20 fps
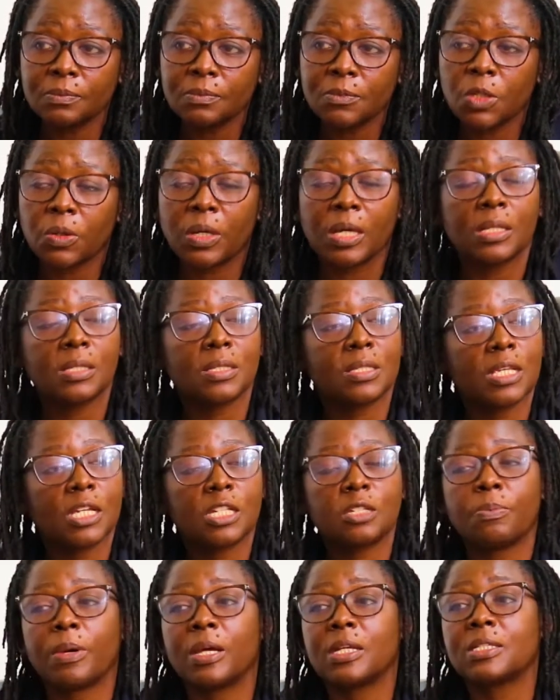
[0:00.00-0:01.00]
you can
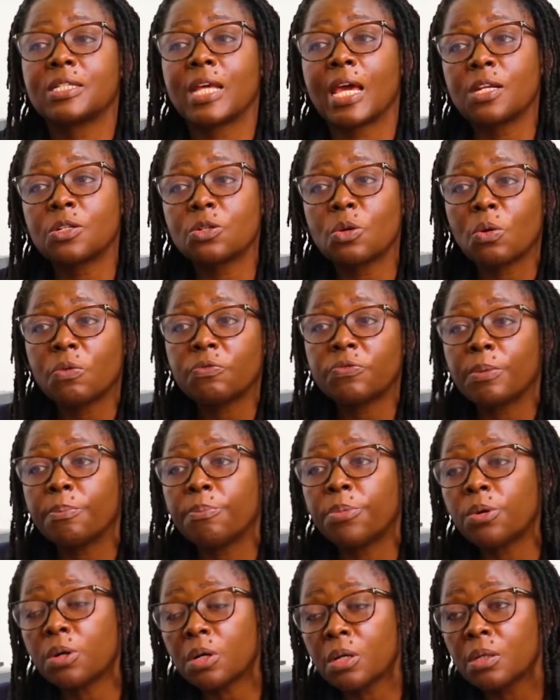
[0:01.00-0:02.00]
search by title of the
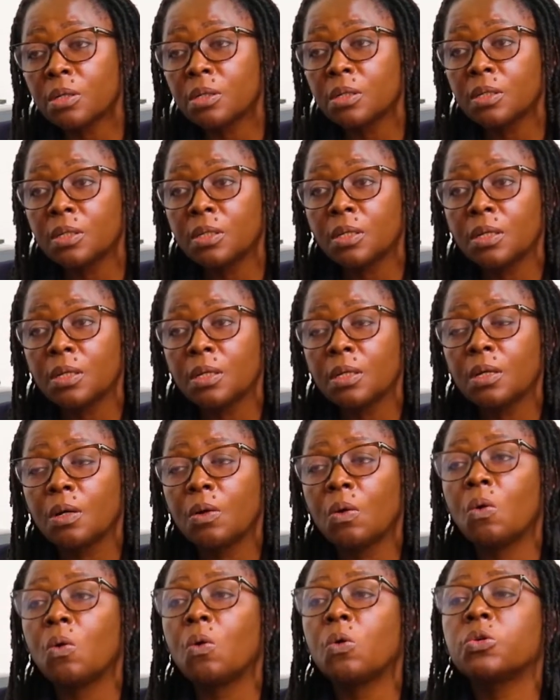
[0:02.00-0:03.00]
book,
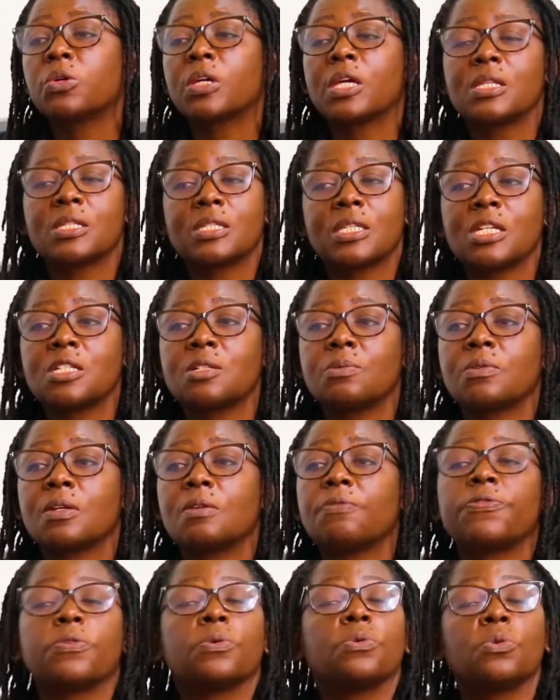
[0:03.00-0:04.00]
or you can search,
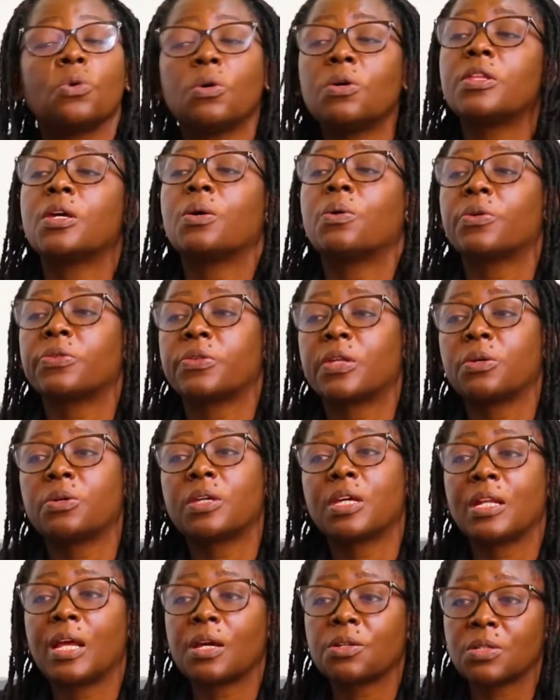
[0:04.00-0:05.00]
if you know the author, you
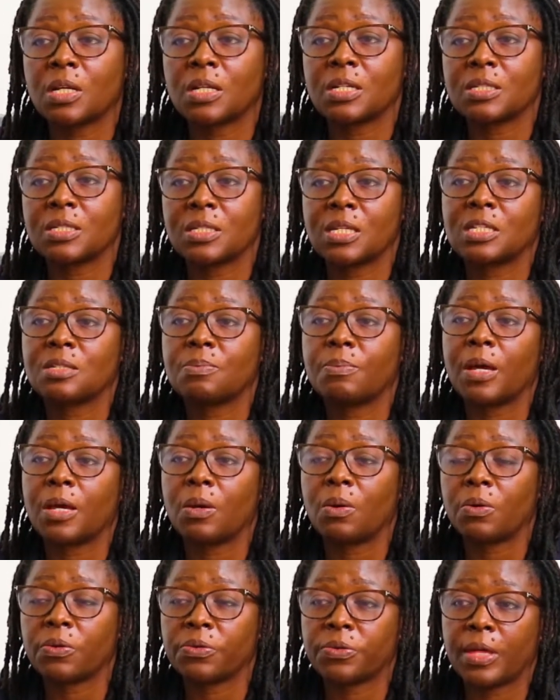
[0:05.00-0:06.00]
can actually search by
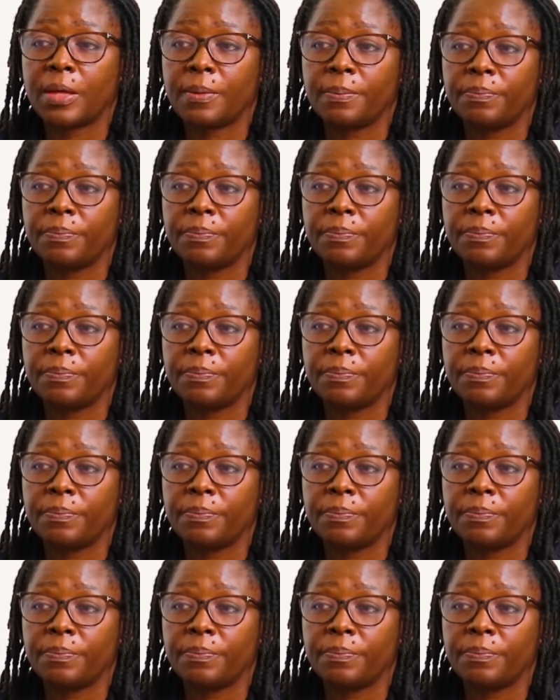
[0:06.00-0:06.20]
author.